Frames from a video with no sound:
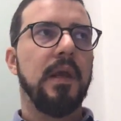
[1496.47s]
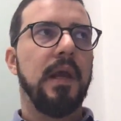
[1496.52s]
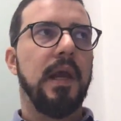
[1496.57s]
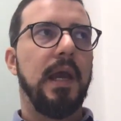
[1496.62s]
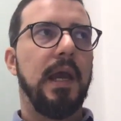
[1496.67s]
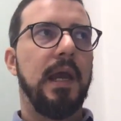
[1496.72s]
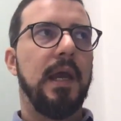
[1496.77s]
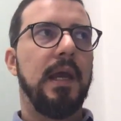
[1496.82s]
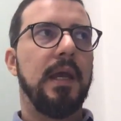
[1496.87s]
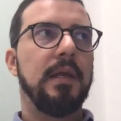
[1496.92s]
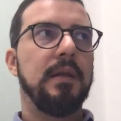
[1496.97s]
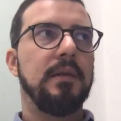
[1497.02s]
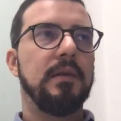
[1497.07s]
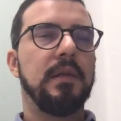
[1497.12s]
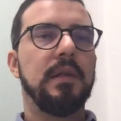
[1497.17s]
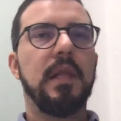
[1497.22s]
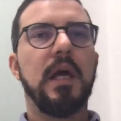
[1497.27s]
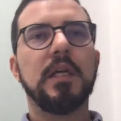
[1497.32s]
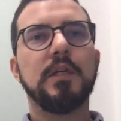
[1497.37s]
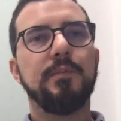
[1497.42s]
And the
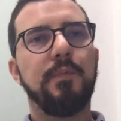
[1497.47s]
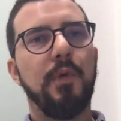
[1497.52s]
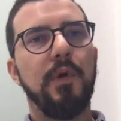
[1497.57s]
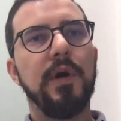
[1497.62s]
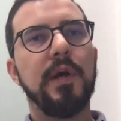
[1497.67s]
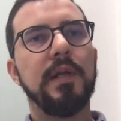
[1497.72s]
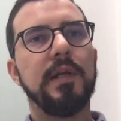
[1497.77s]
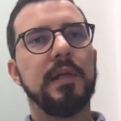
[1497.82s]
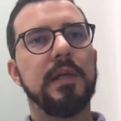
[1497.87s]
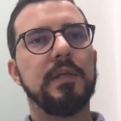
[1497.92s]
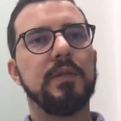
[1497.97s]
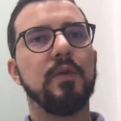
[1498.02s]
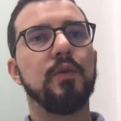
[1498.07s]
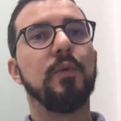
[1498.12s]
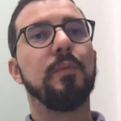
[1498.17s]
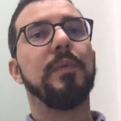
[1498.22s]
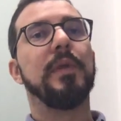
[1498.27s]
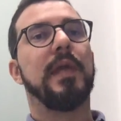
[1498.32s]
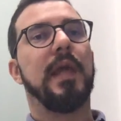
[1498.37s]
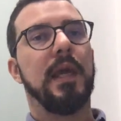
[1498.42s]
last point is the
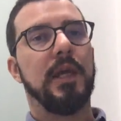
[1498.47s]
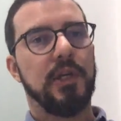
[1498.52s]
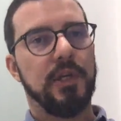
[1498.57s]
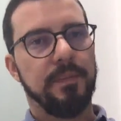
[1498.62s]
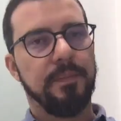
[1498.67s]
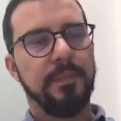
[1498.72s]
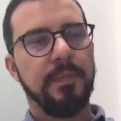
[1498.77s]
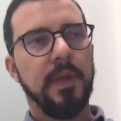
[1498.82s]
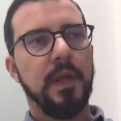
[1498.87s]
duplication.